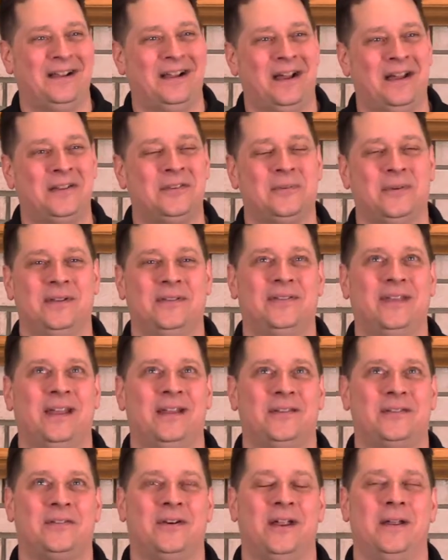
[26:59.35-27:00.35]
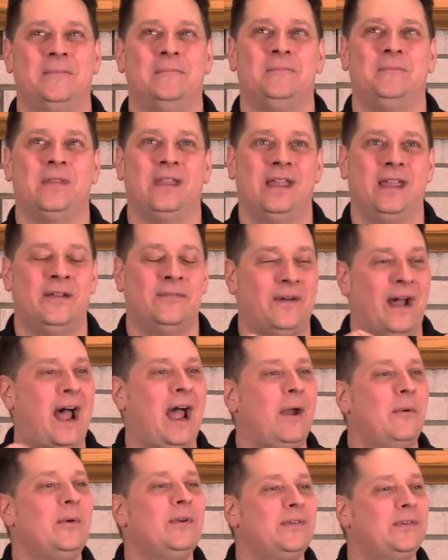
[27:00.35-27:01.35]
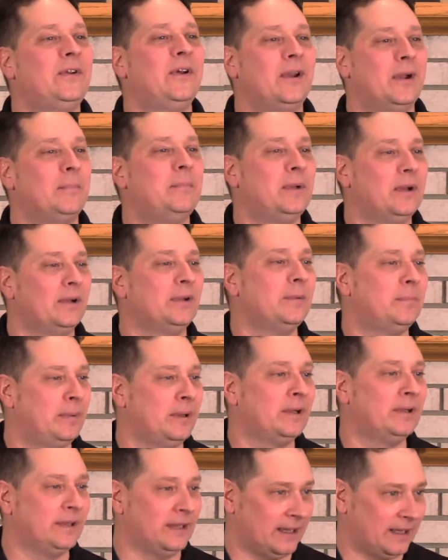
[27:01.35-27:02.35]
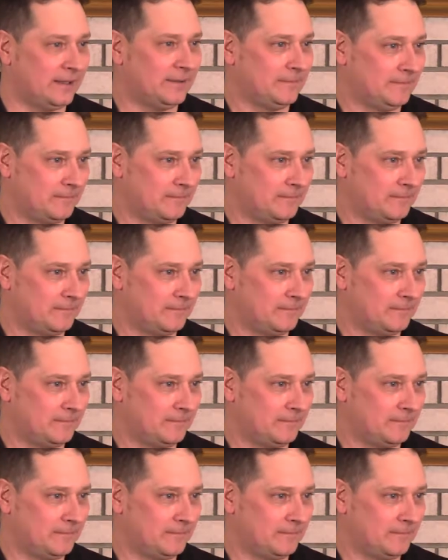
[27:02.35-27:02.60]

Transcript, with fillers: I just want to say this right. If I was going to build a building,